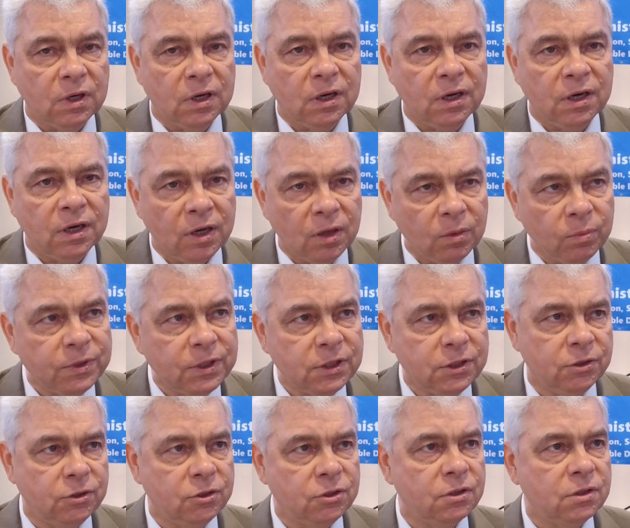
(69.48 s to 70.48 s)
help
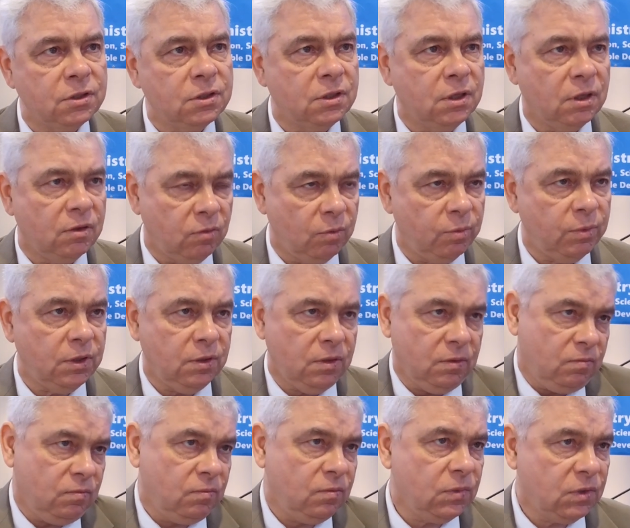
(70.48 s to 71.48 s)
decisions that will be
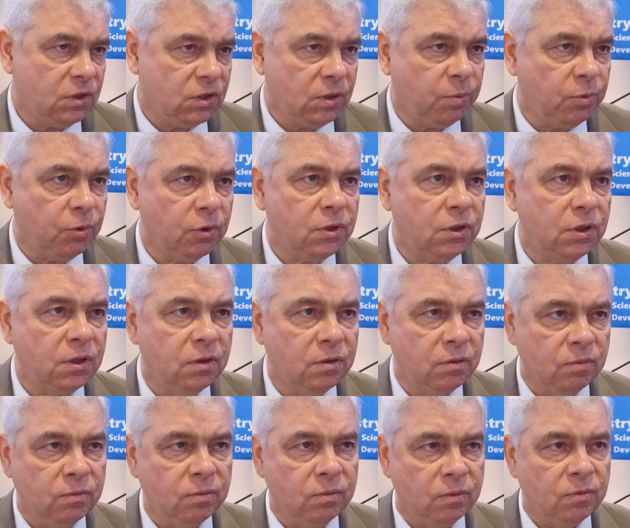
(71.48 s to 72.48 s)
supporting
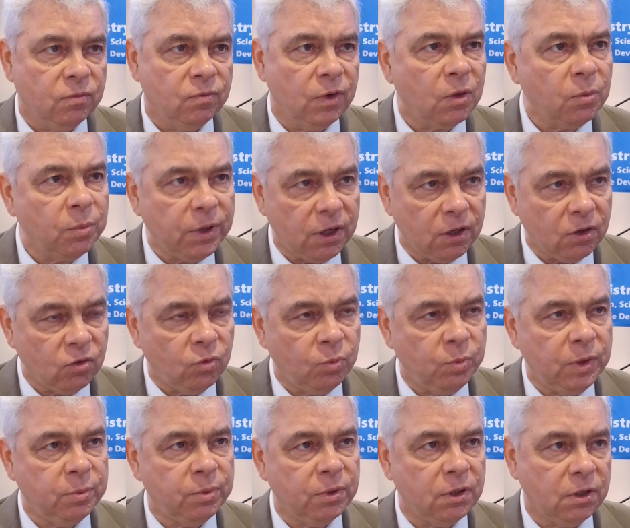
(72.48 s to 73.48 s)
well-being of
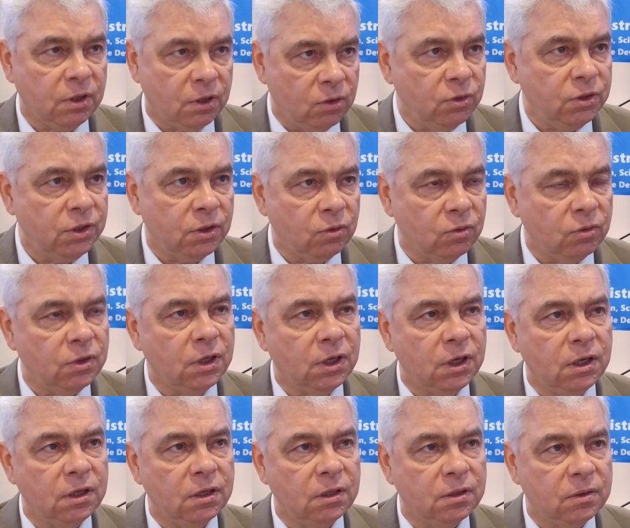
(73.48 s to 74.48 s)
people, including on the
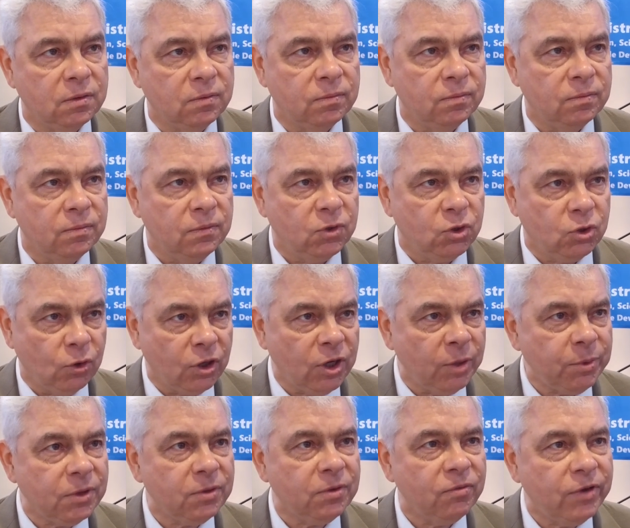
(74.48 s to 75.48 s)
island. To
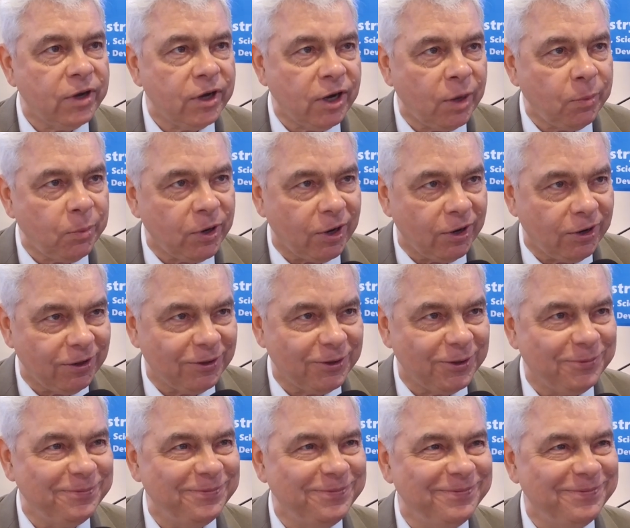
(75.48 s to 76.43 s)
keep it very happy island.